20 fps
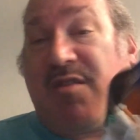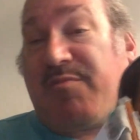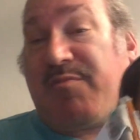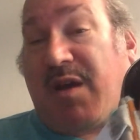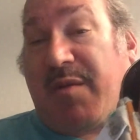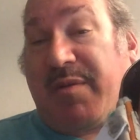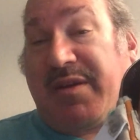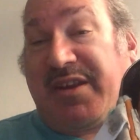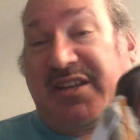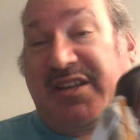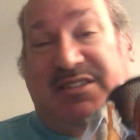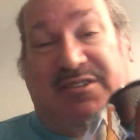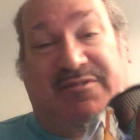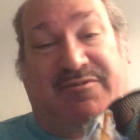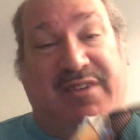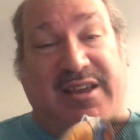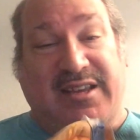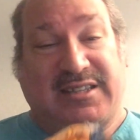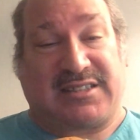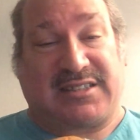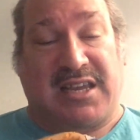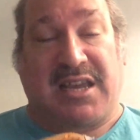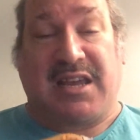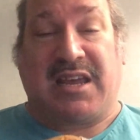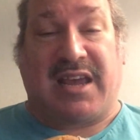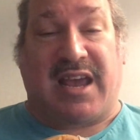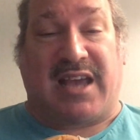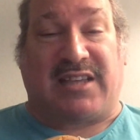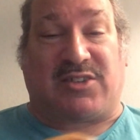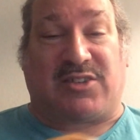probably a decent fix.
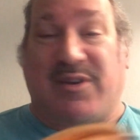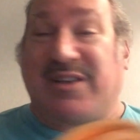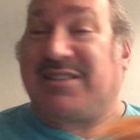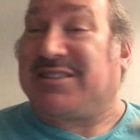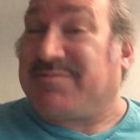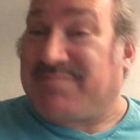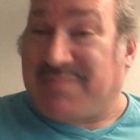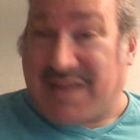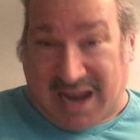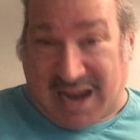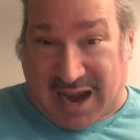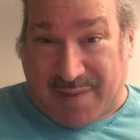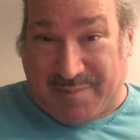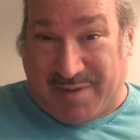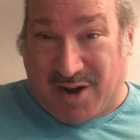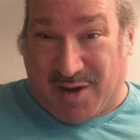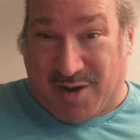As always, happy